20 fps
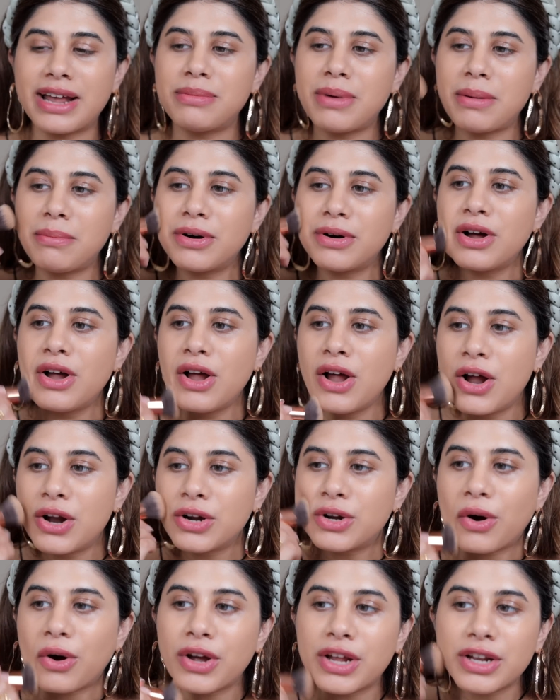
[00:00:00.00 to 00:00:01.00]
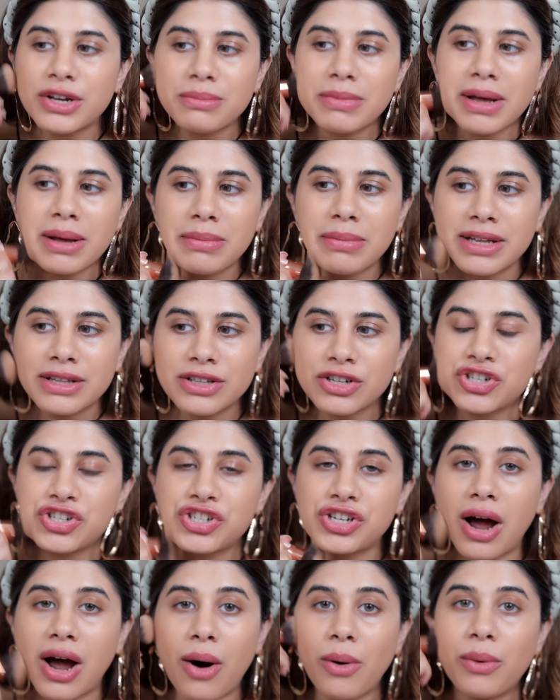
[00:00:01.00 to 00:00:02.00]
I remember talking to baby in the
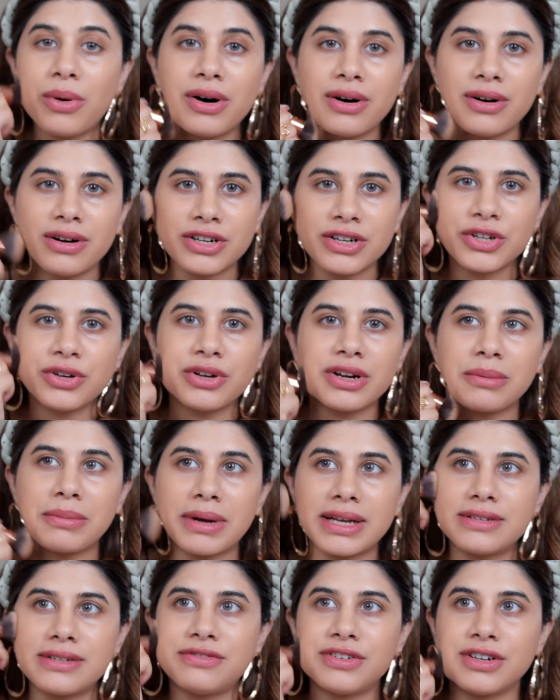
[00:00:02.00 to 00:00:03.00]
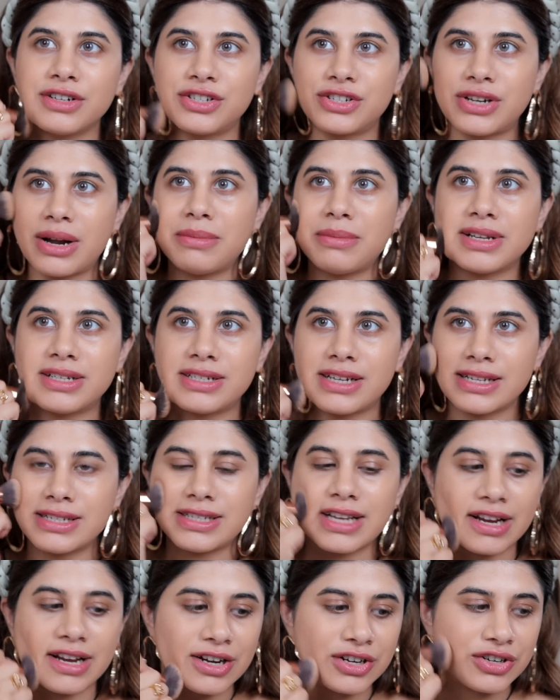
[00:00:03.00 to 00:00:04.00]
shower during my first trimester and
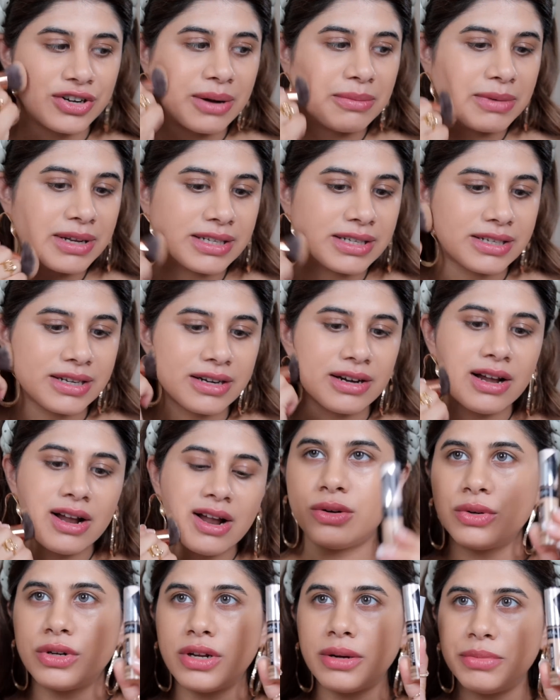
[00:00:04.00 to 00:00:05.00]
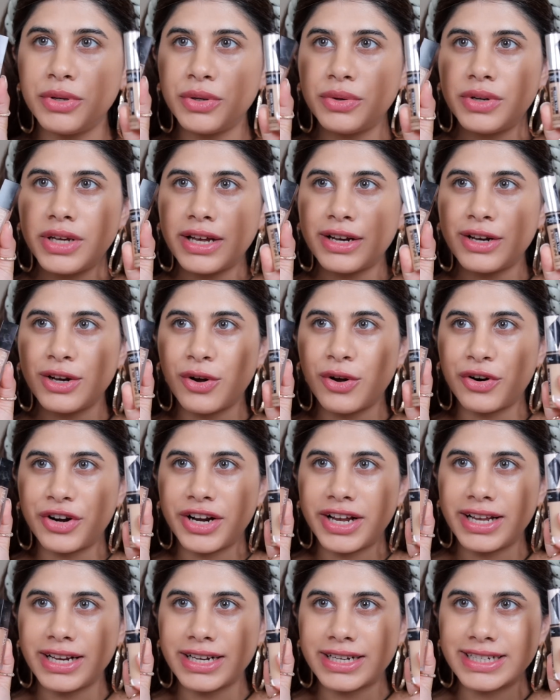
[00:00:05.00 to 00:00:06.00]
second trimester. Huda Beauty and
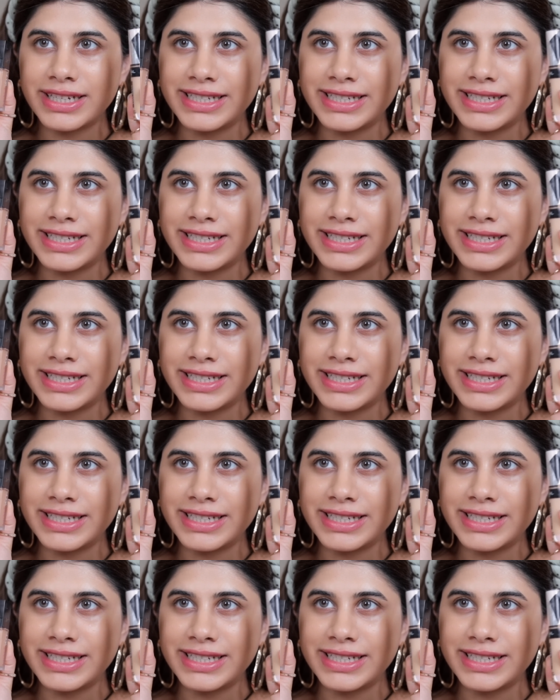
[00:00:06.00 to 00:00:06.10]
L'Oreal